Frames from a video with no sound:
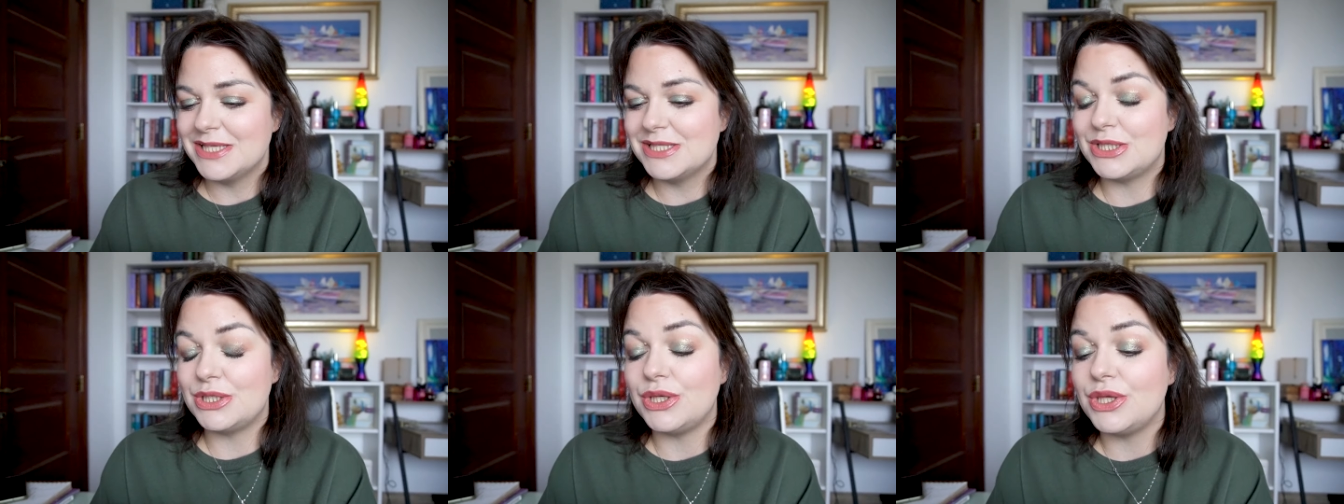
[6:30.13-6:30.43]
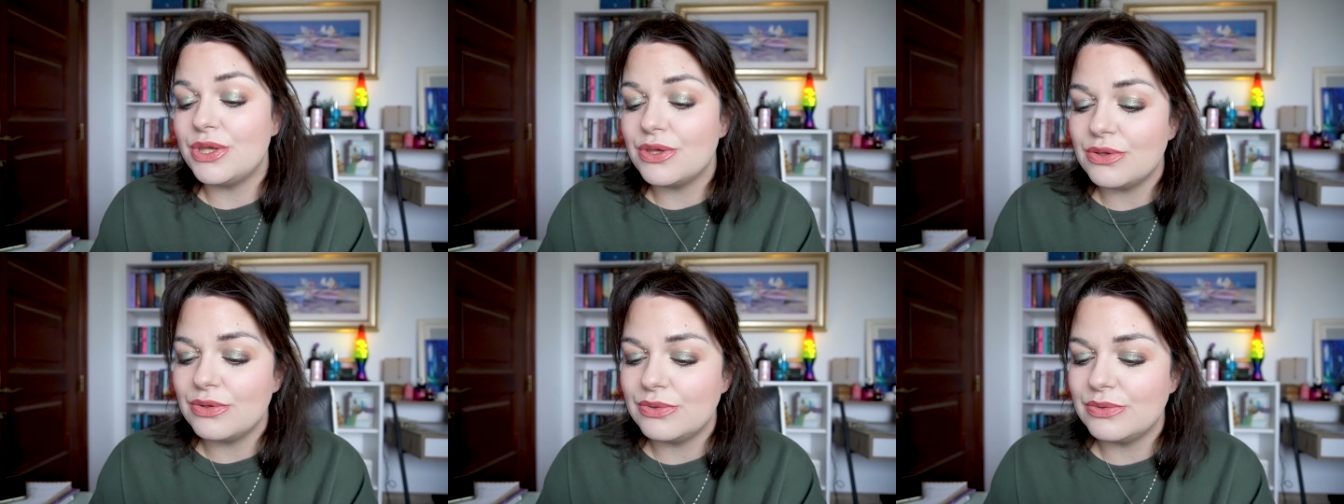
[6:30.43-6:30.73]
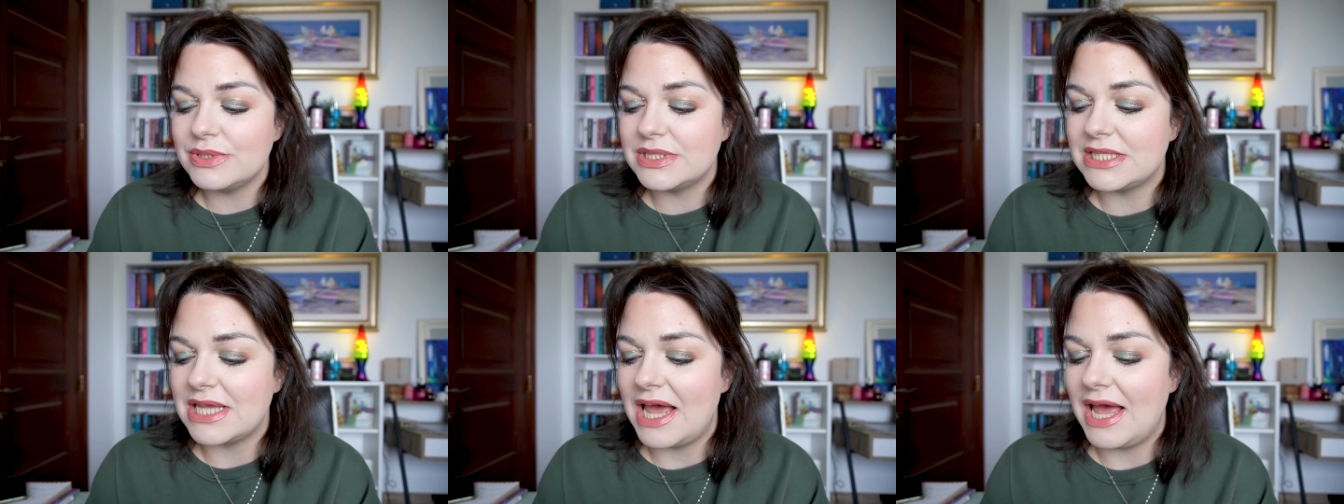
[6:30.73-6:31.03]

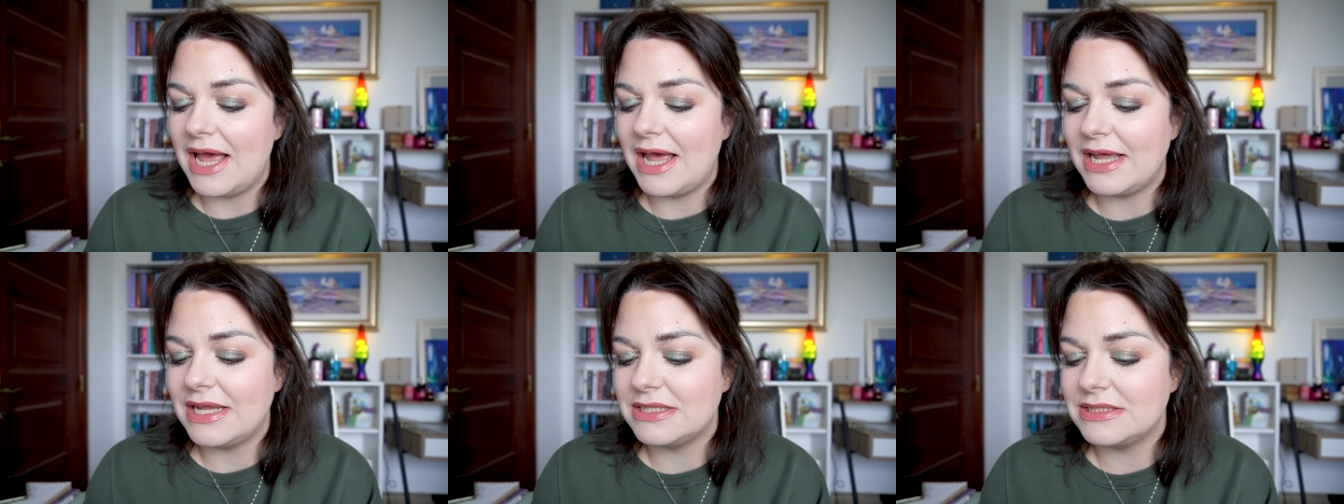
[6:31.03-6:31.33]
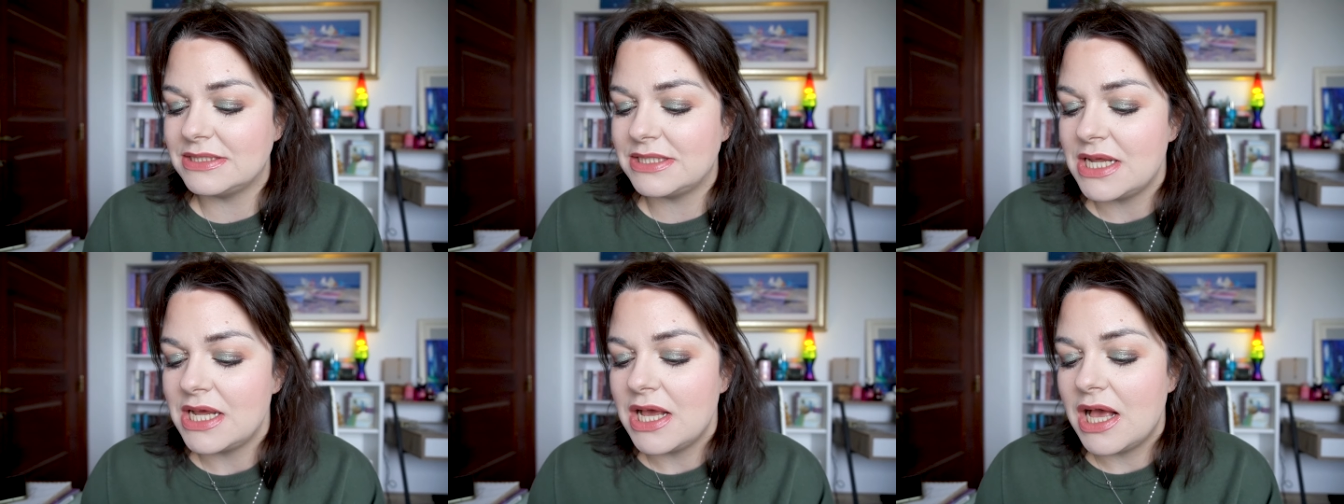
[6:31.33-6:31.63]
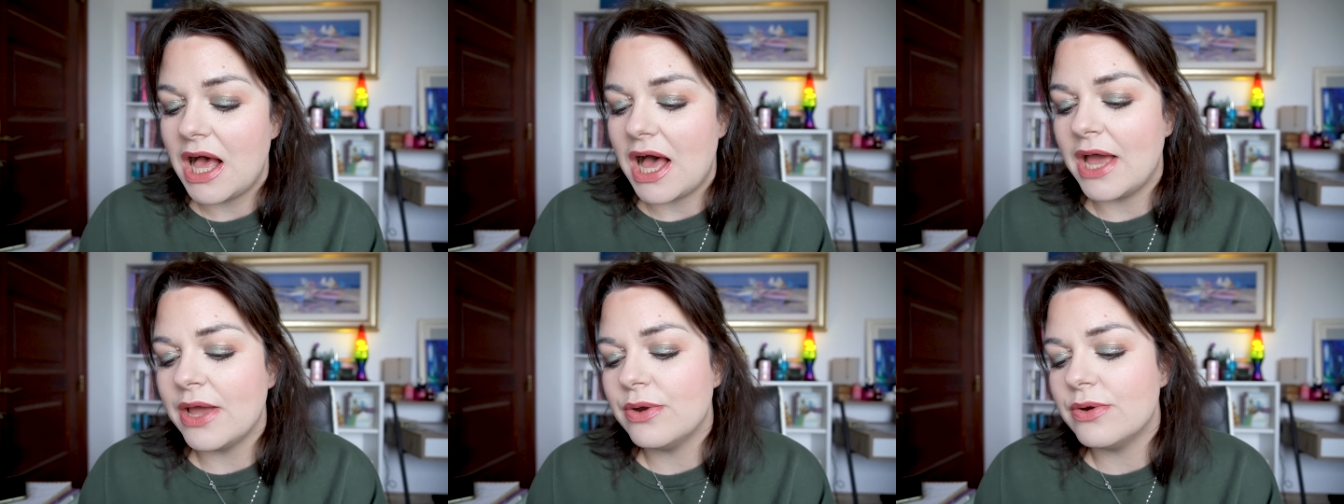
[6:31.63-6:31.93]
use, and
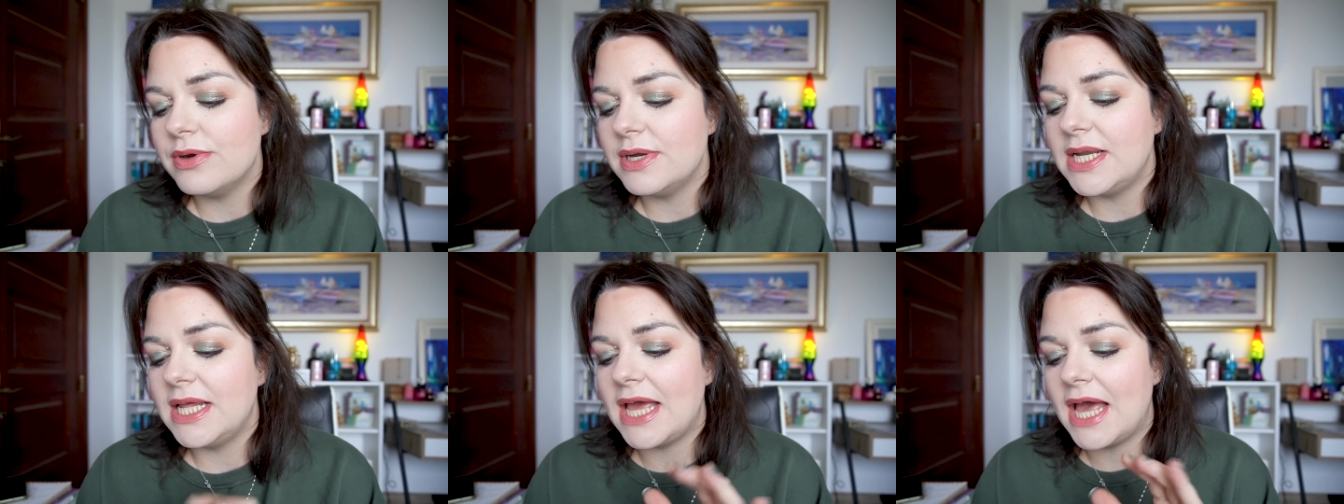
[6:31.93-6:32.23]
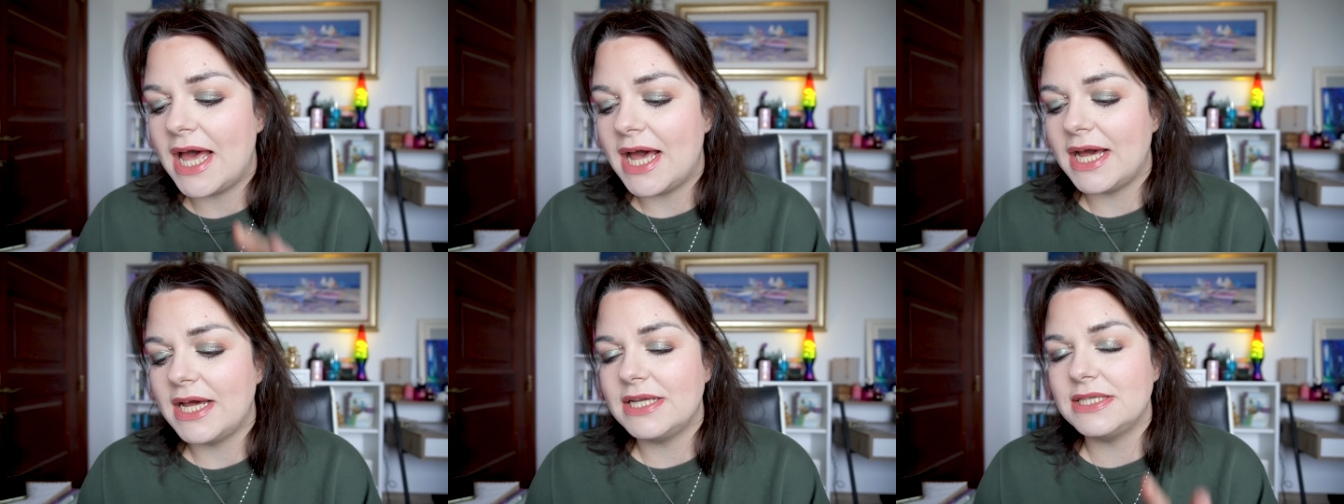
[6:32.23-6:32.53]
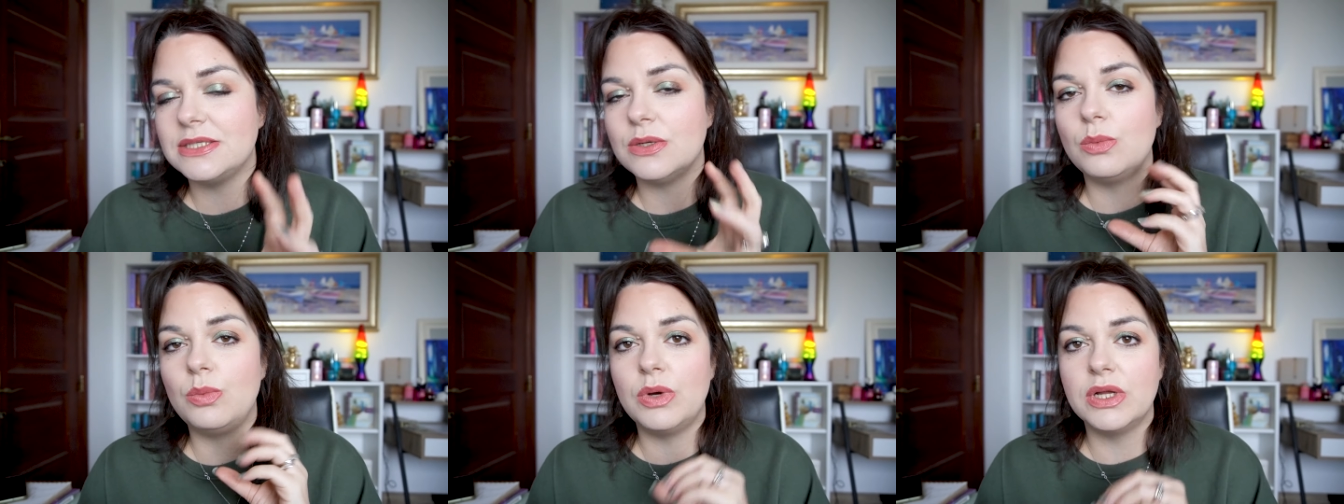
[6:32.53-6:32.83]
I already
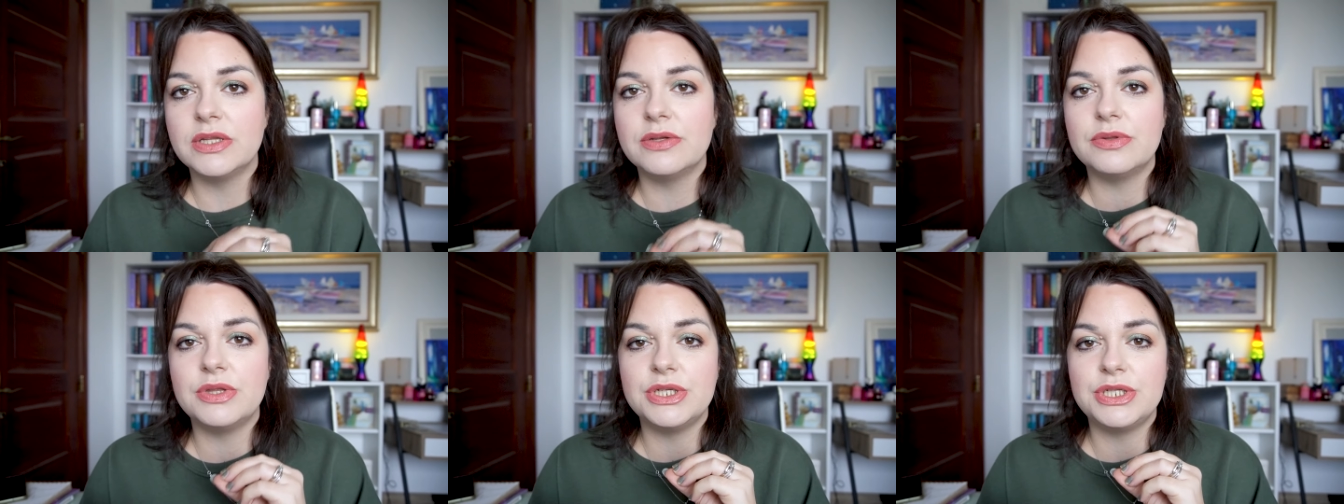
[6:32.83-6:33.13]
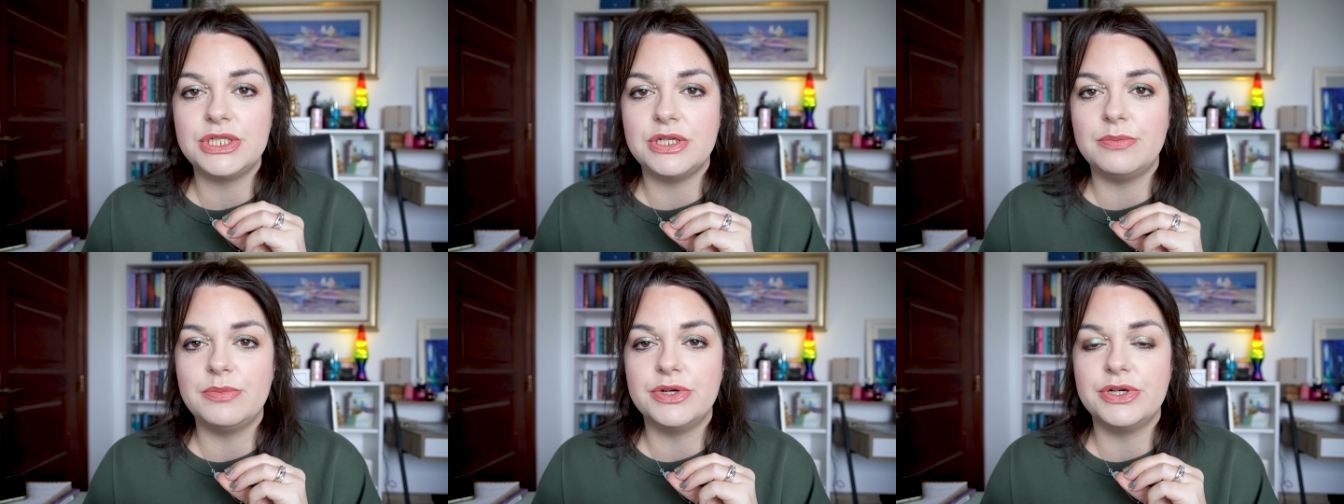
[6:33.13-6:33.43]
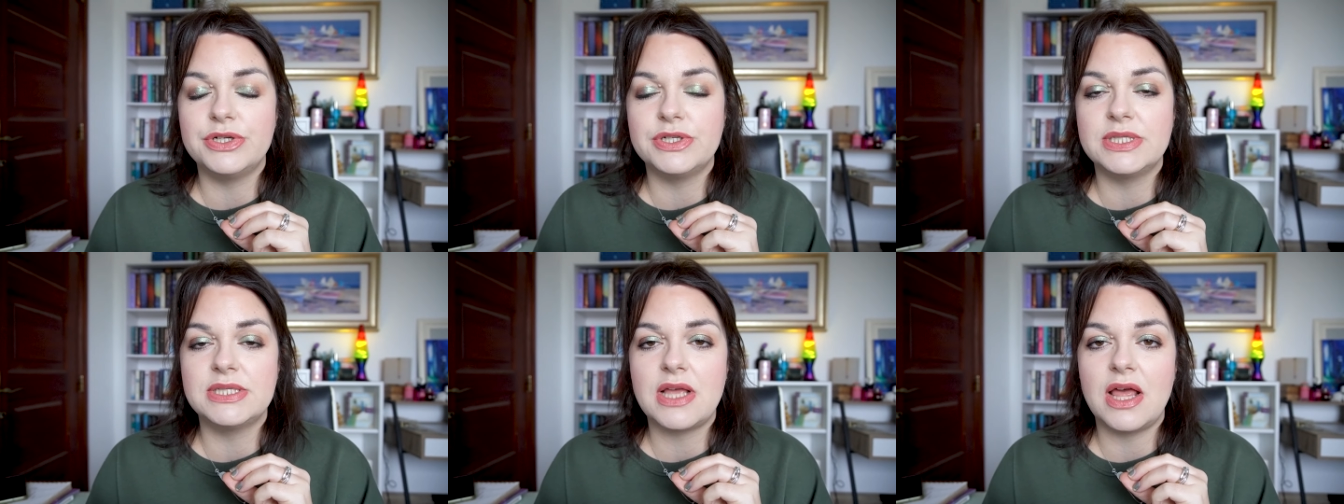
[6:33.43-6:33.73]
had one of the
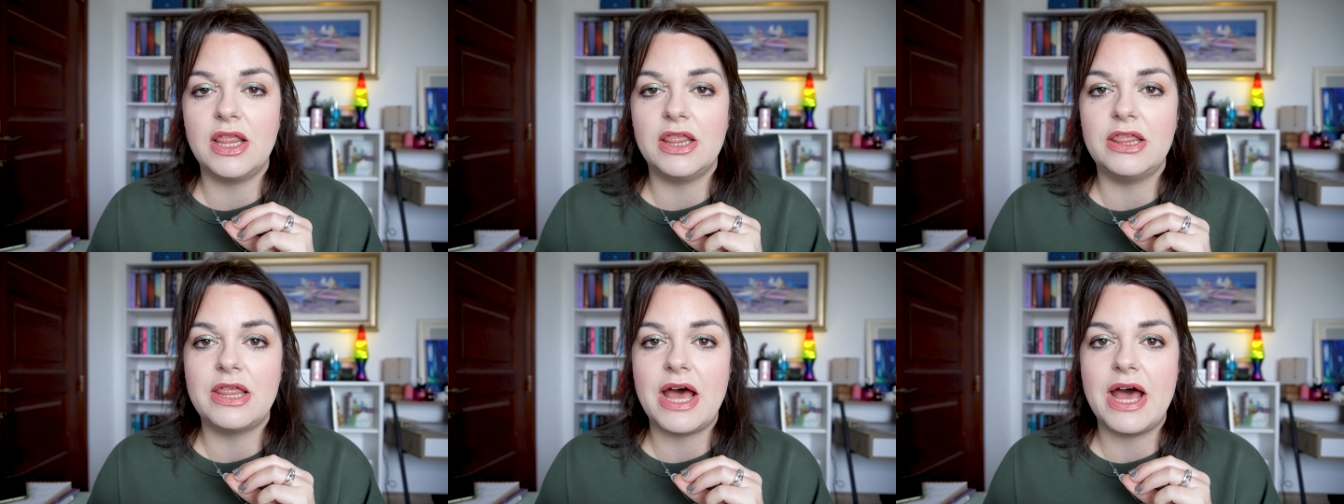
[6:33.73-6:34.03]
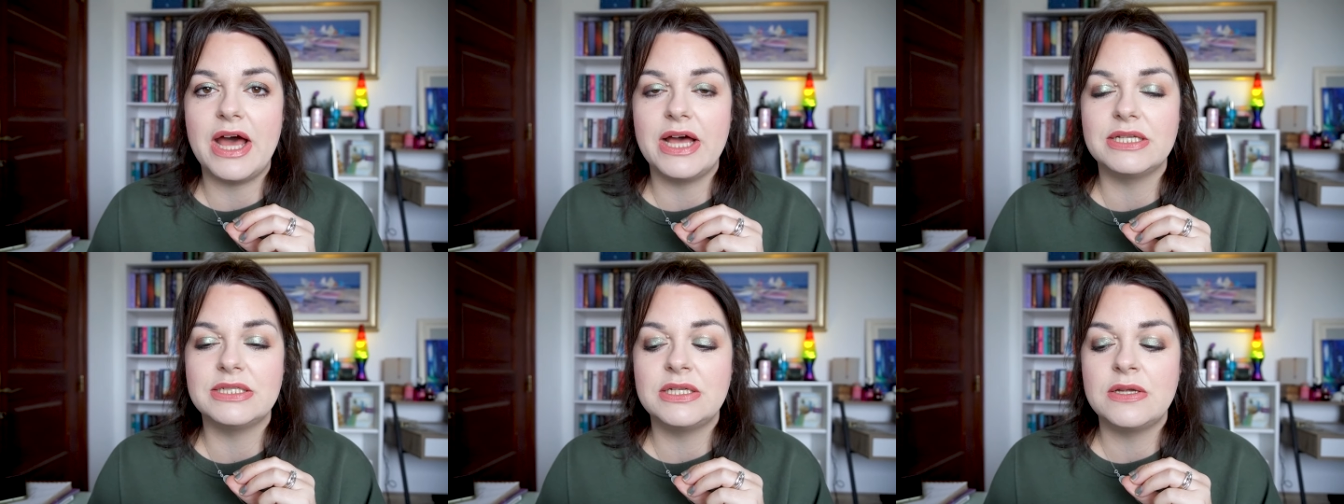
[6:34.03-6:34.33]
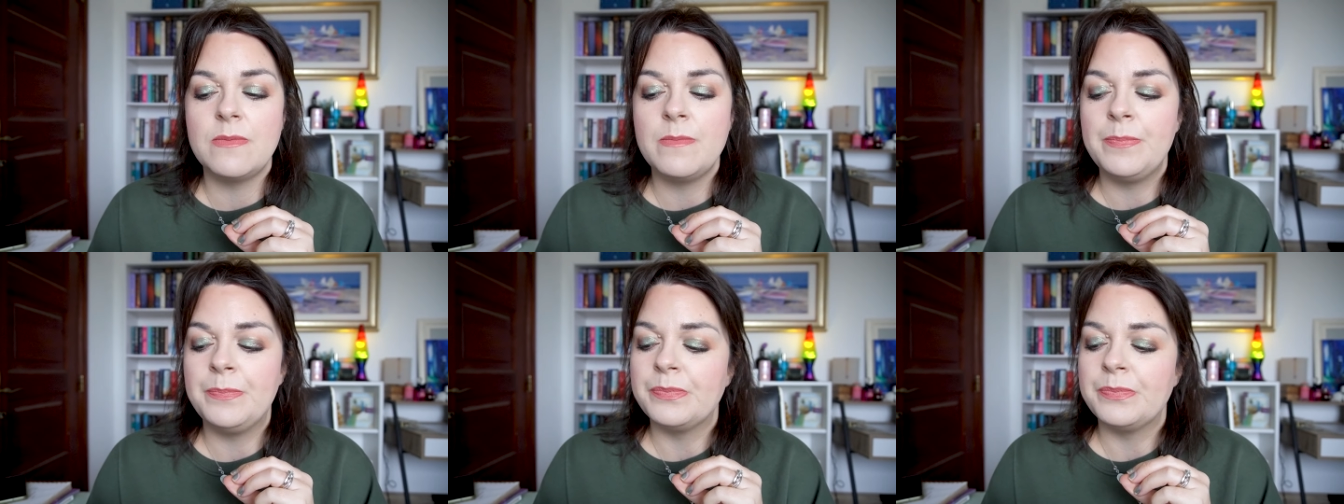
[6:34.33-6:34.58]
shimmers that